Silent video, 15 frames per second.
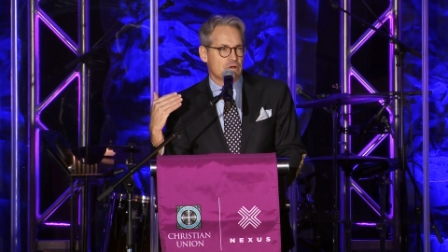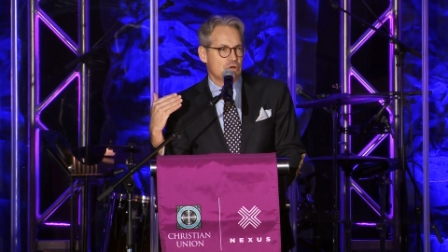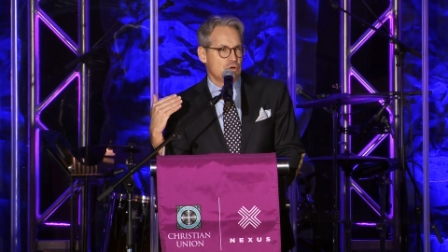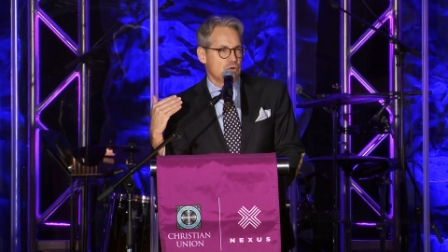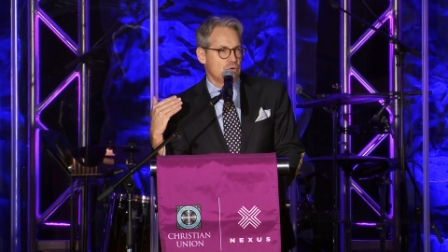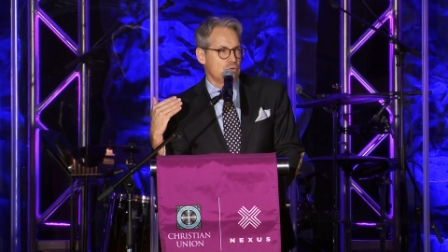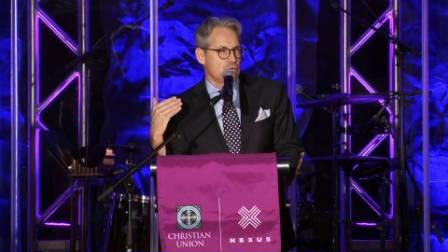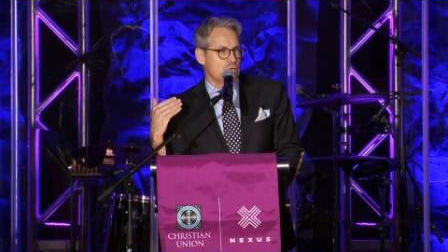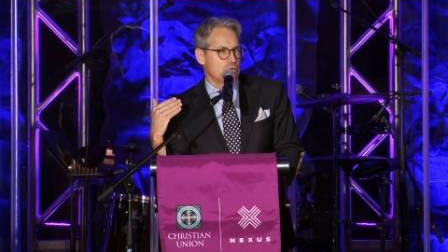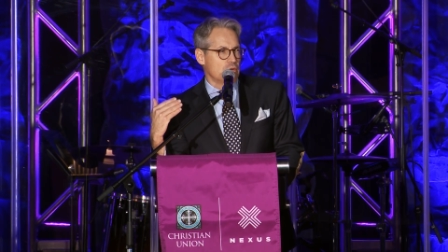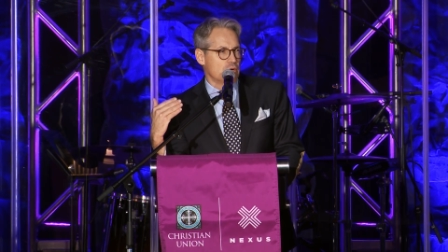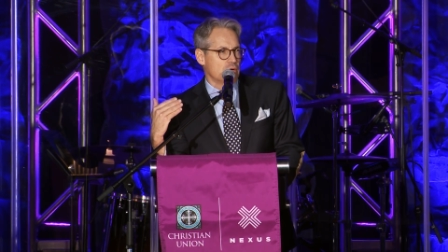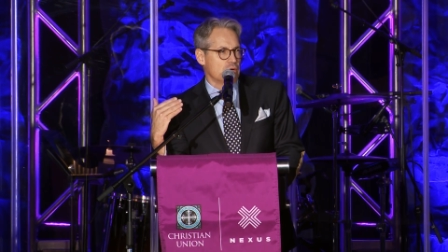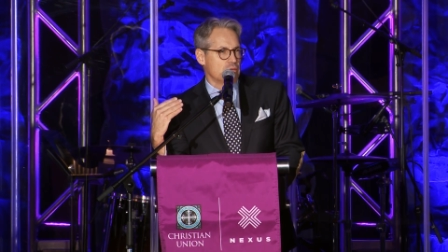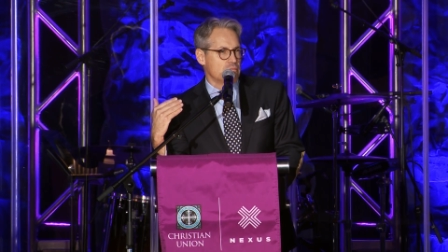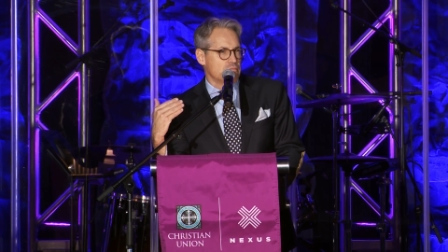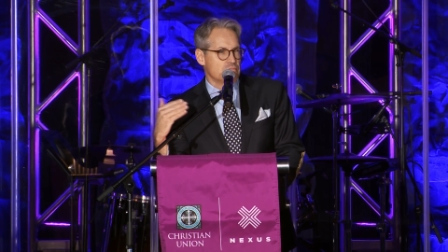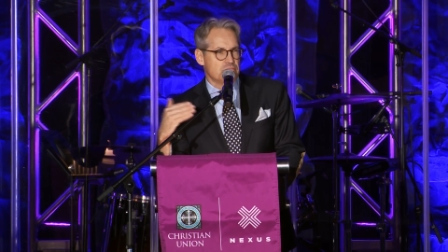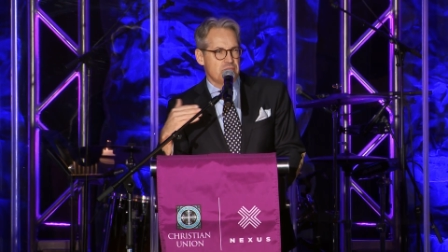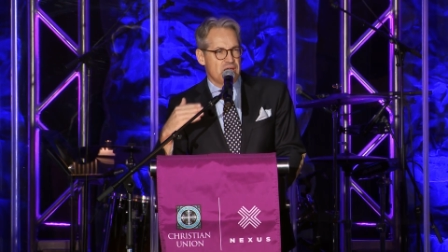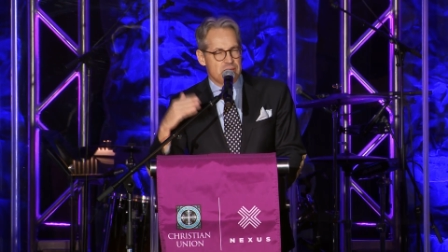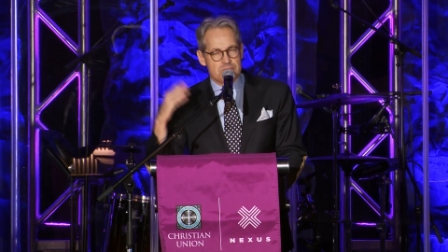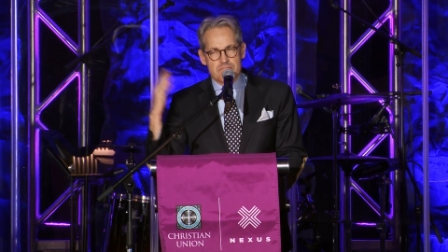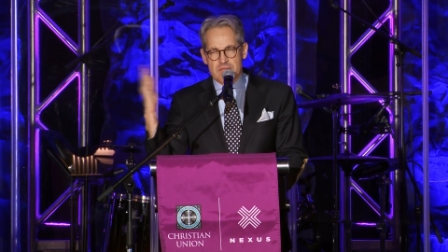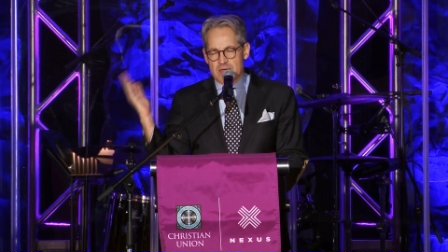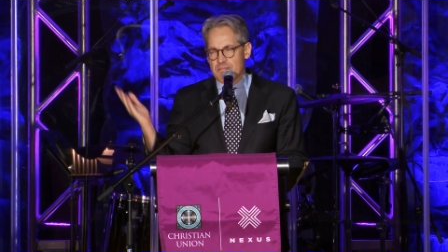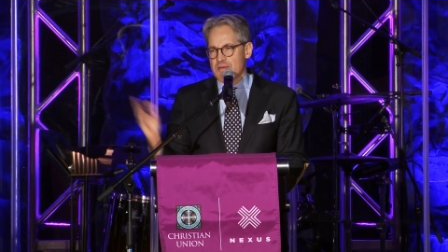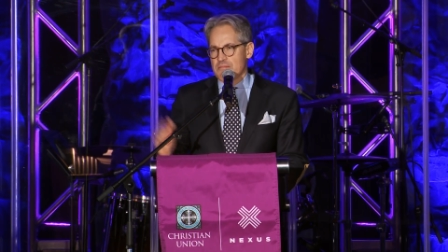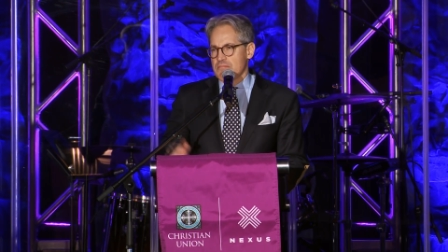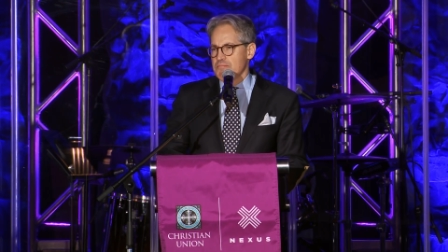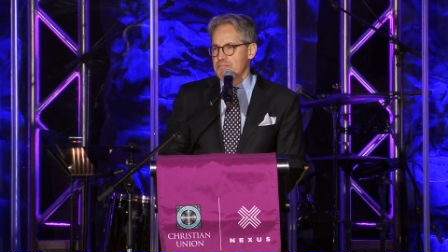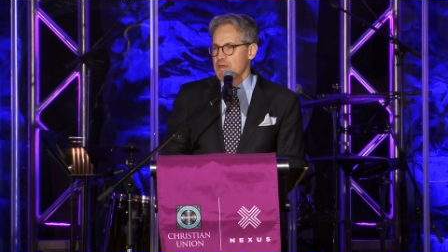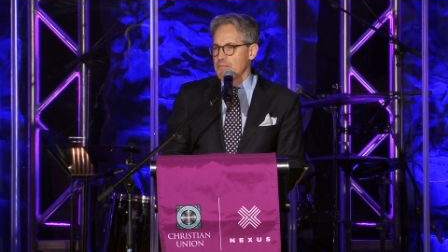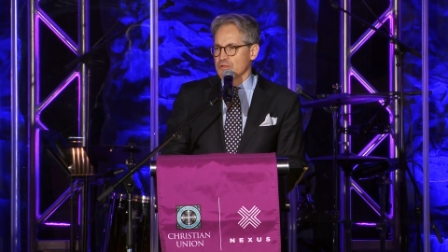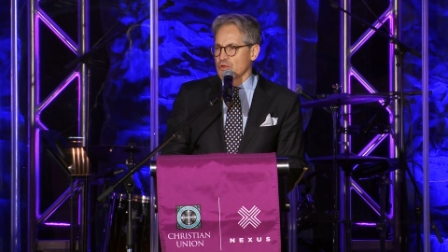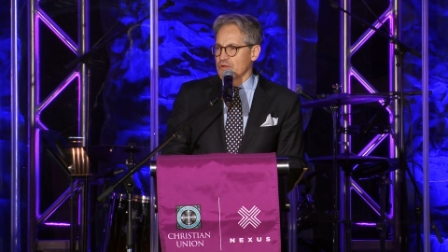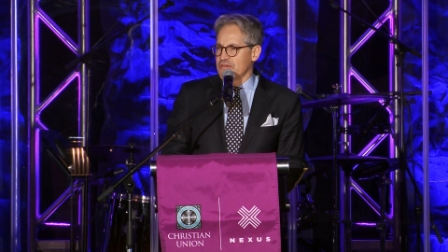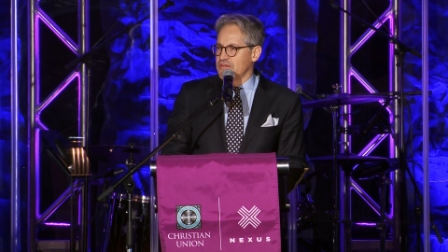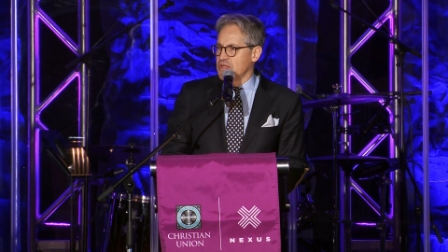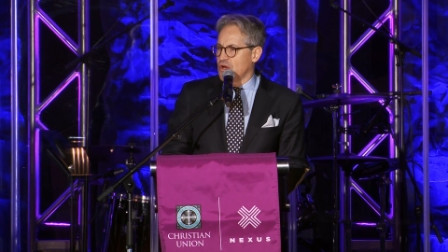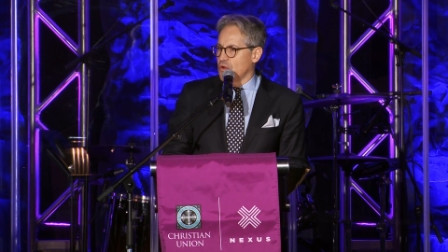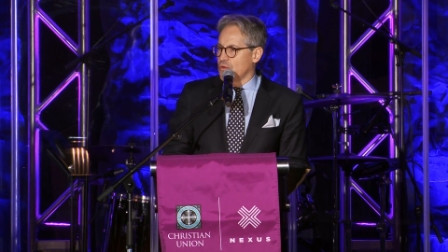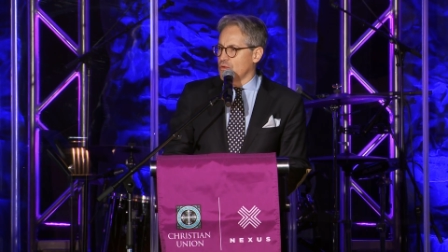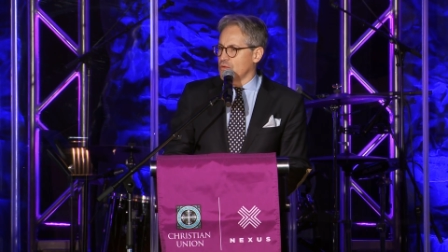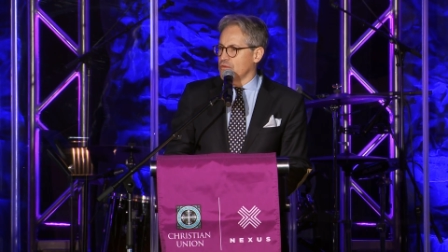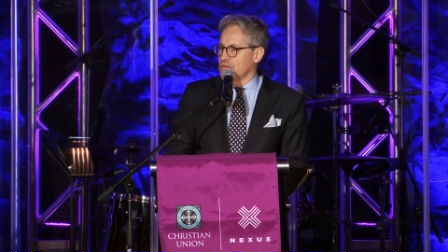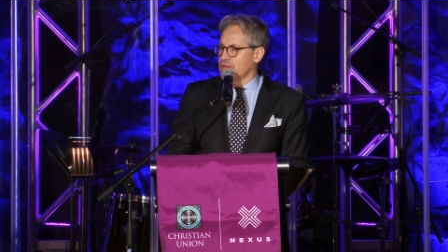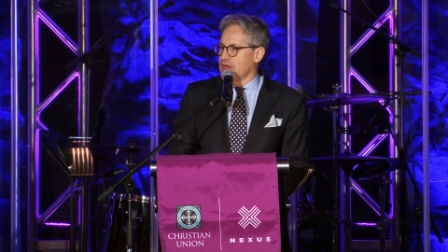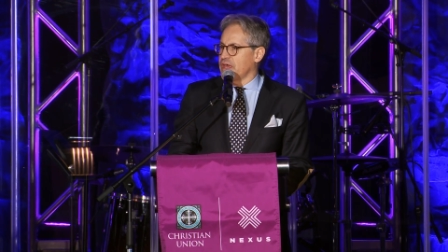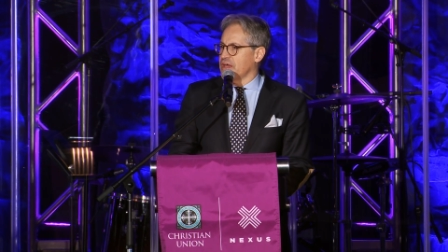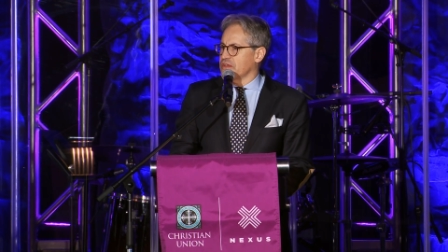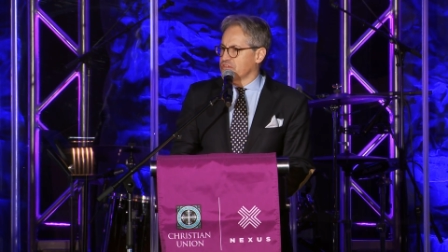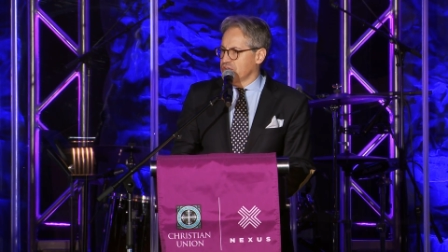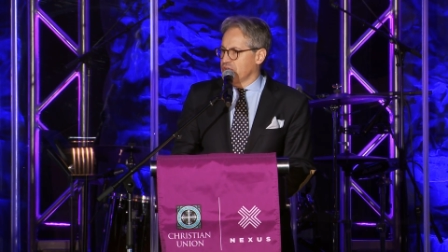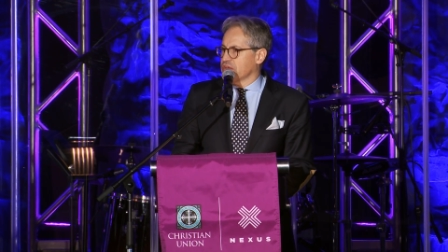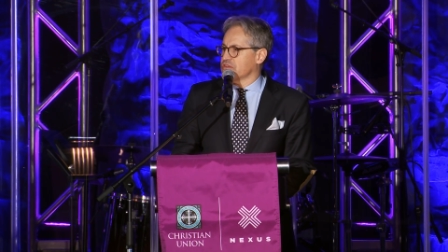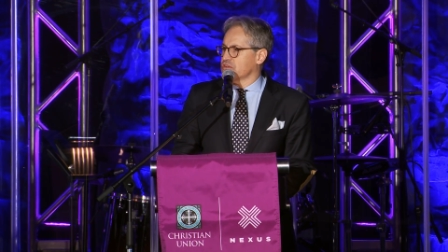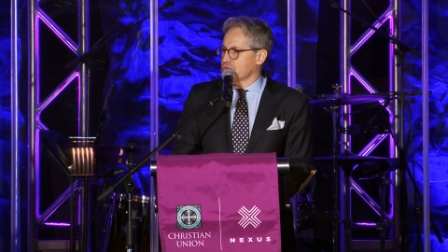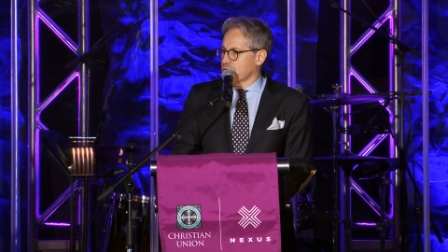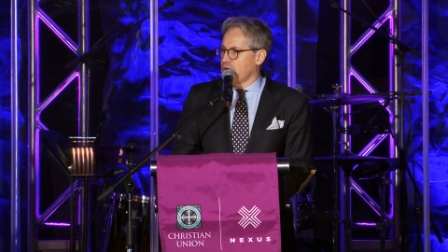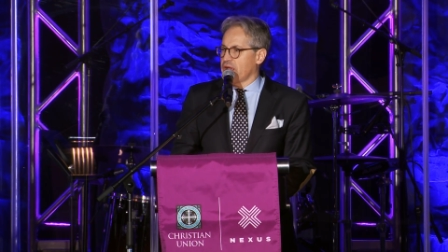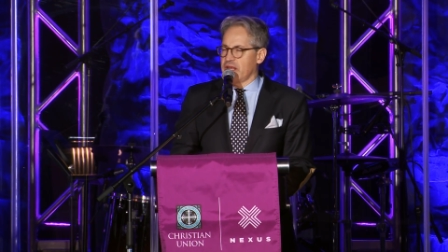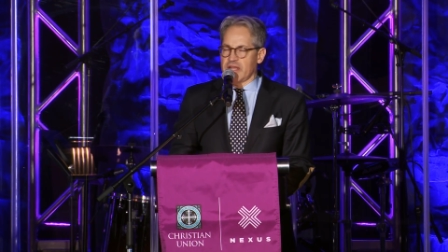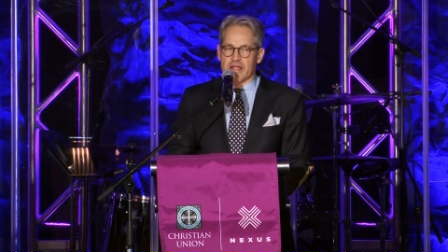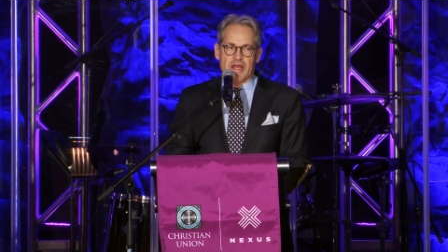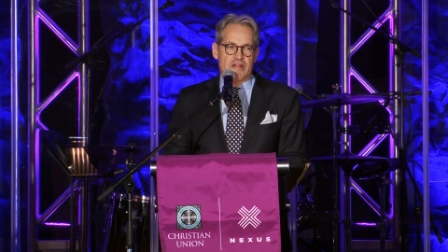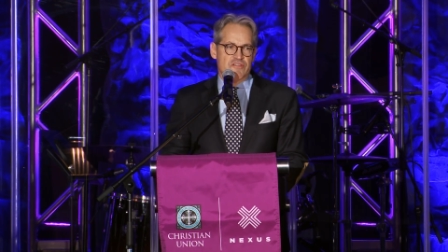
who may, maybe people don't even know they exist, right?